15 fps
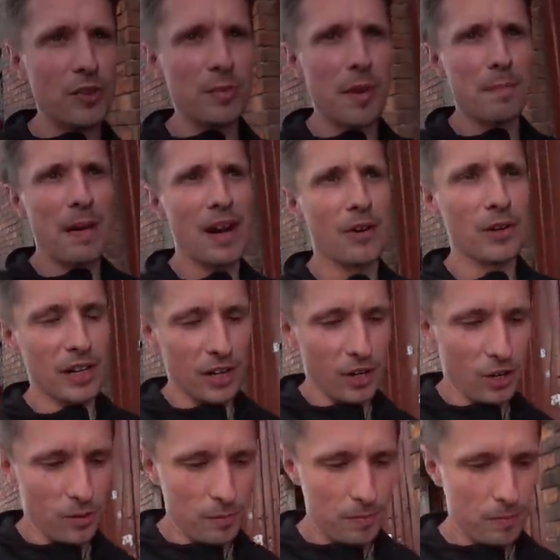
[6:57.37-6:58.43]
from the
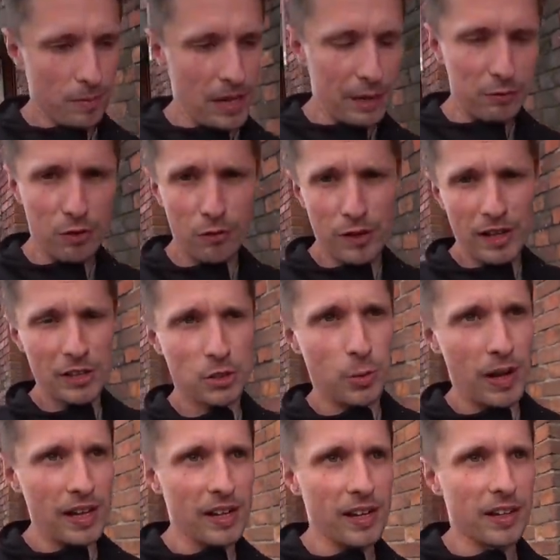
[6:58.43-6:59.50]
barrio. They're from
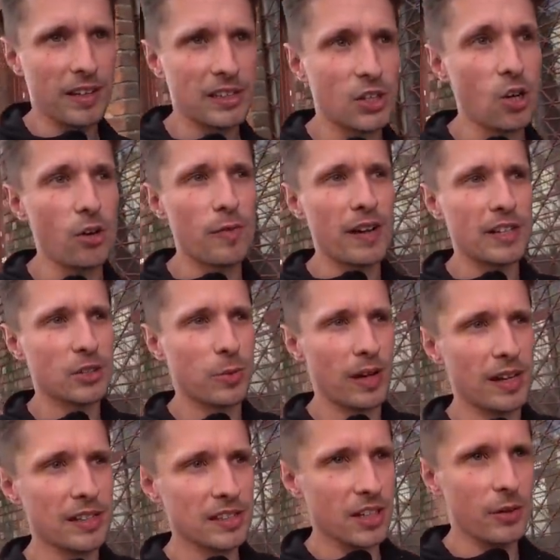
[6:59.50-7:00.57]
Venezuela. There's a lot of
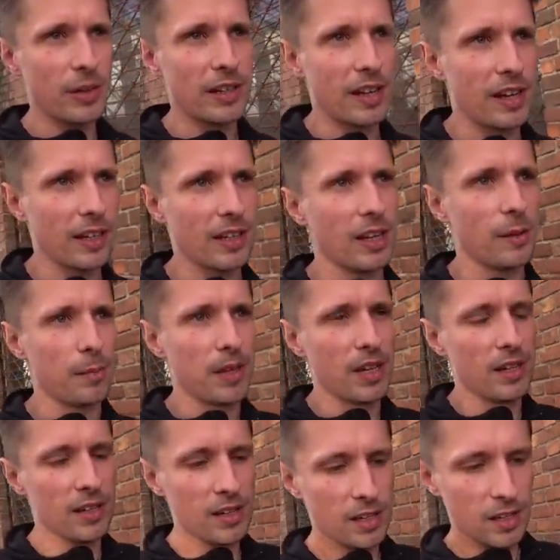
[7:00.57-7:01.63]
Venezuelans here in
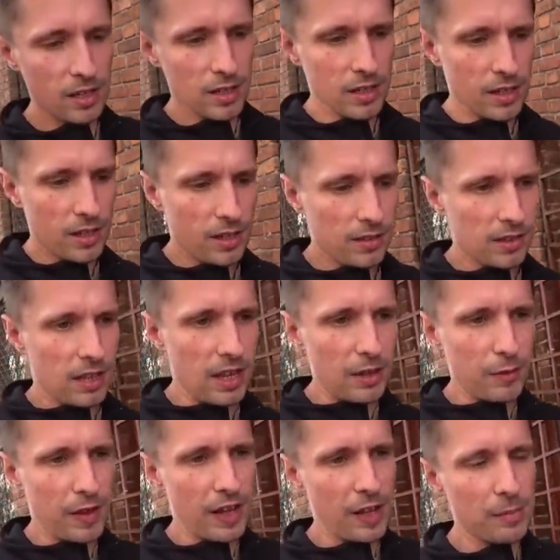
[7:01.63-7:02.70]
Colombia. They've
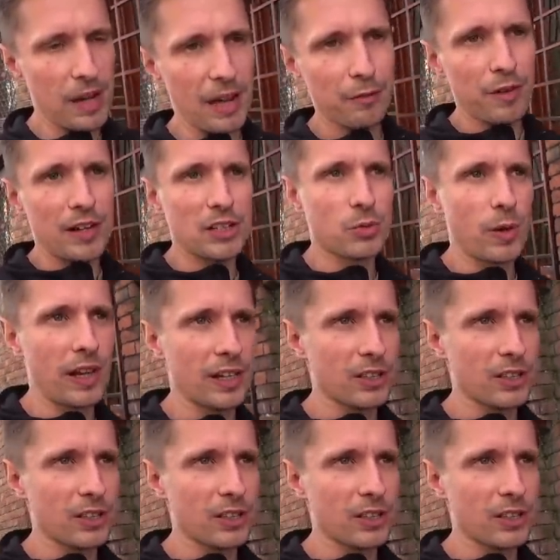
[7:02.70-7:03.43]
left Venezuela